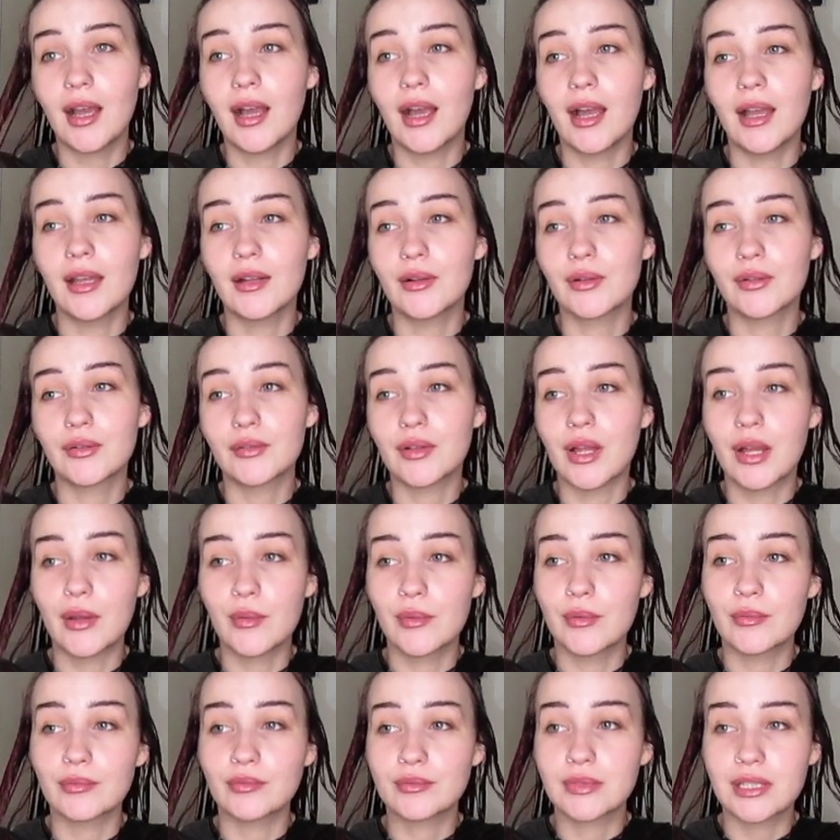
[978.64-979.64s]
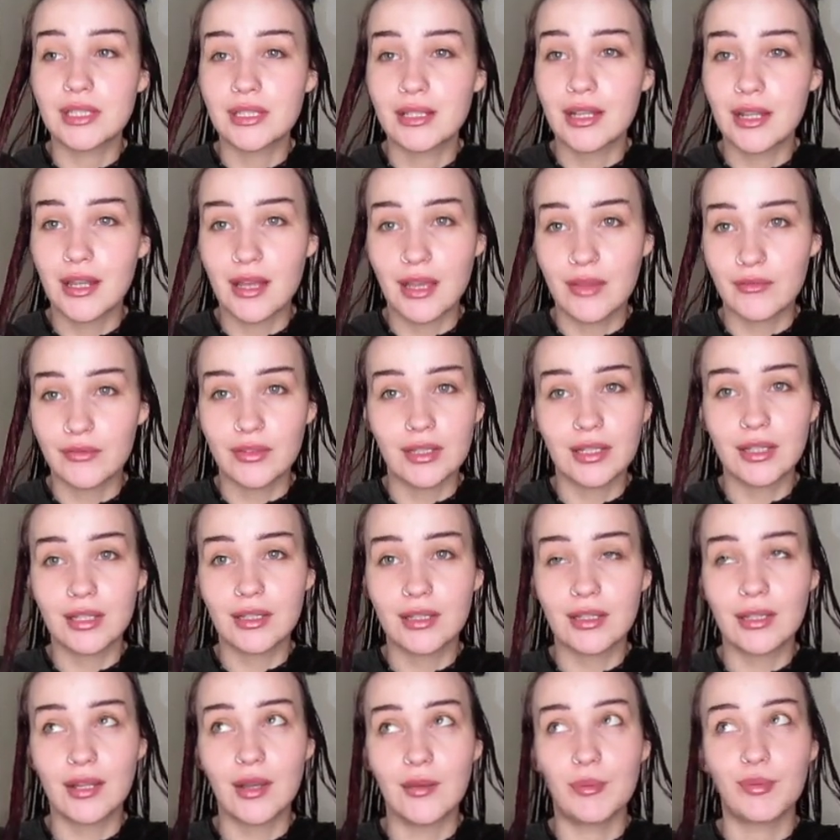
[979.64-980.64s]
I didn't have like
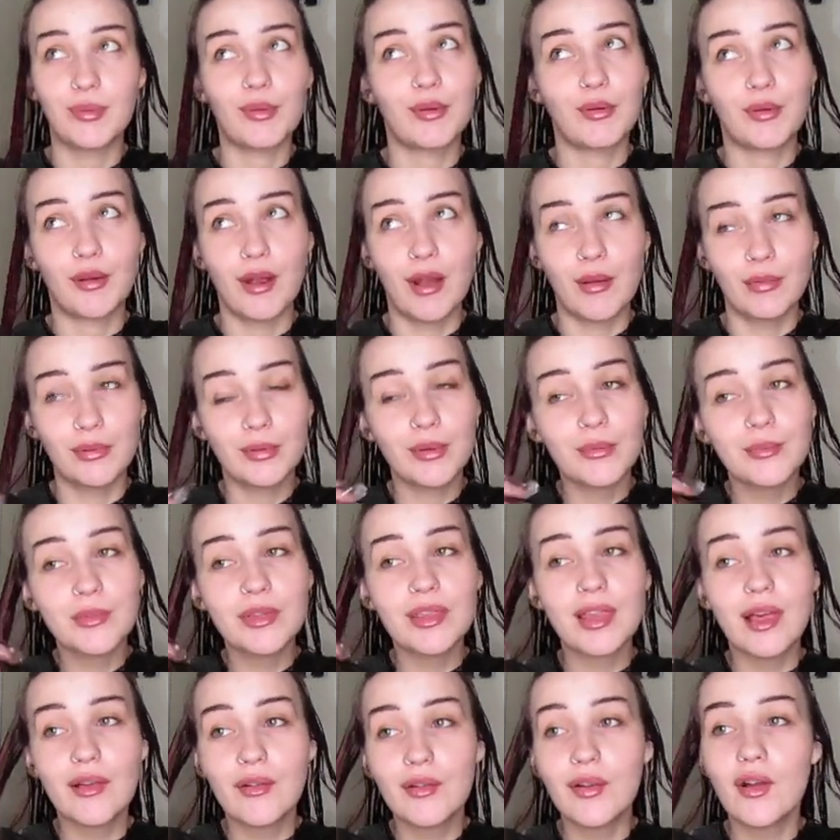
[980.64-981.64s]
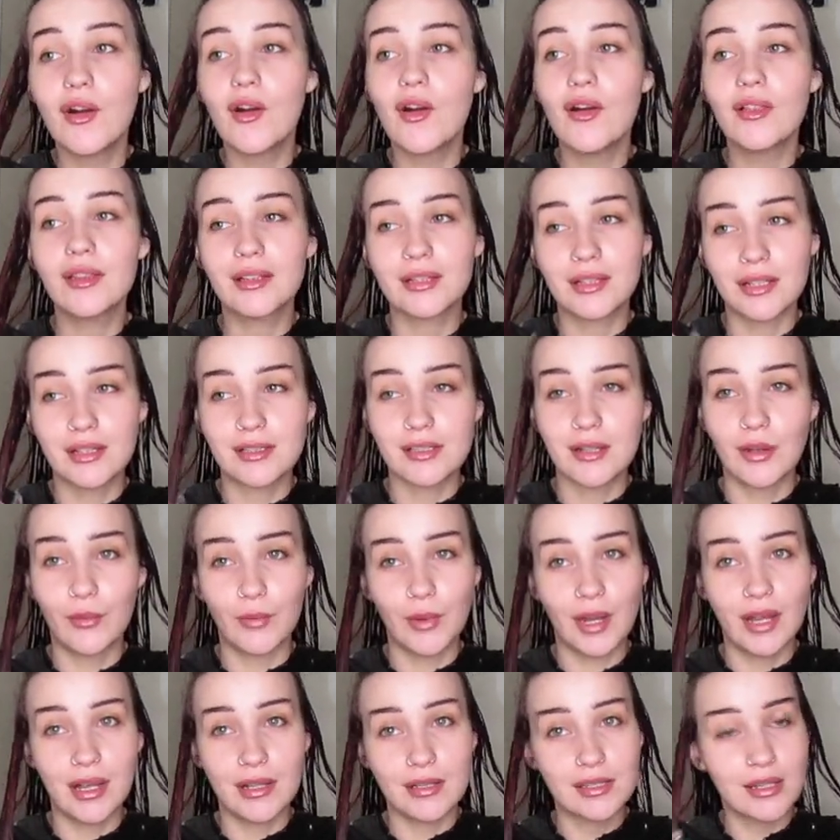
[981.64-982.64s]
a problem with alcohol, like that's not
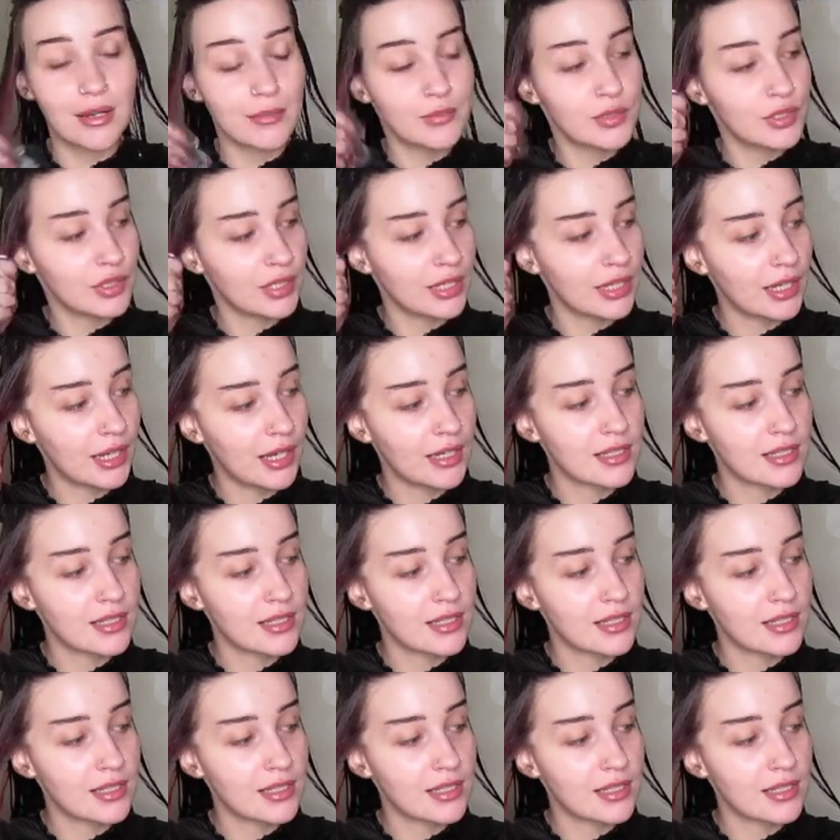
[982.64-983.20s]
why I stopped drinking.